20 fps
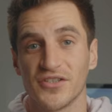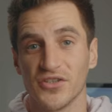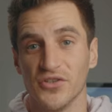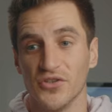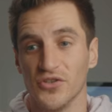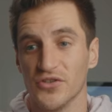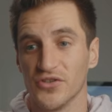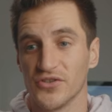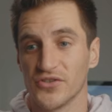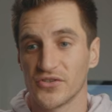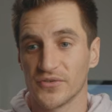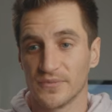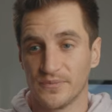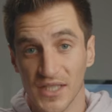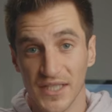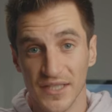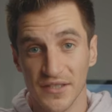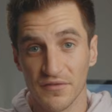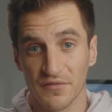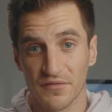source
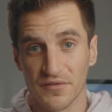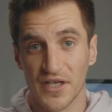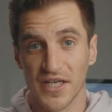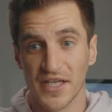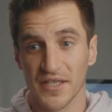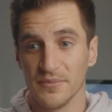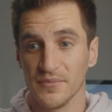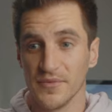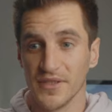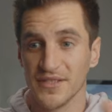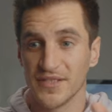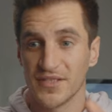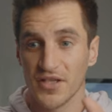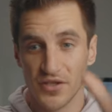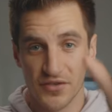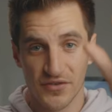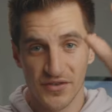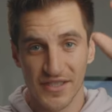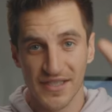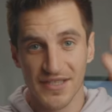in the frame, it
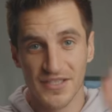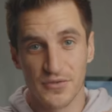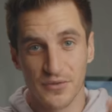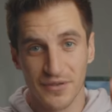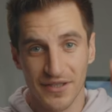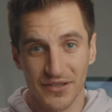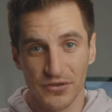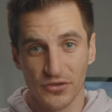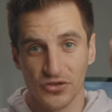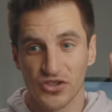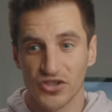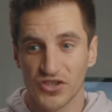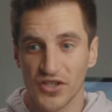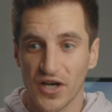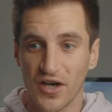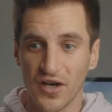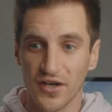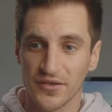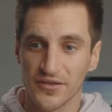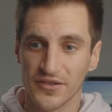turns it into a little
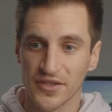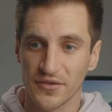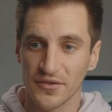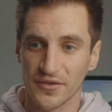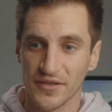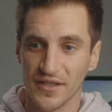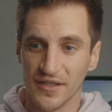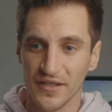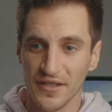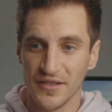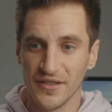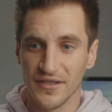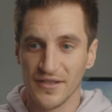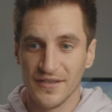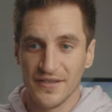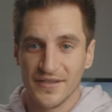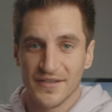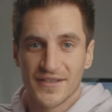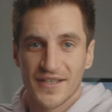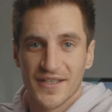star. So
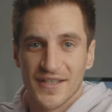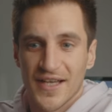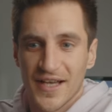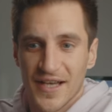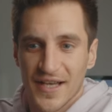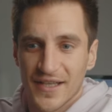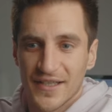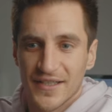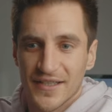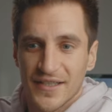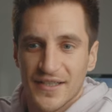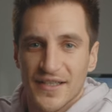look at that.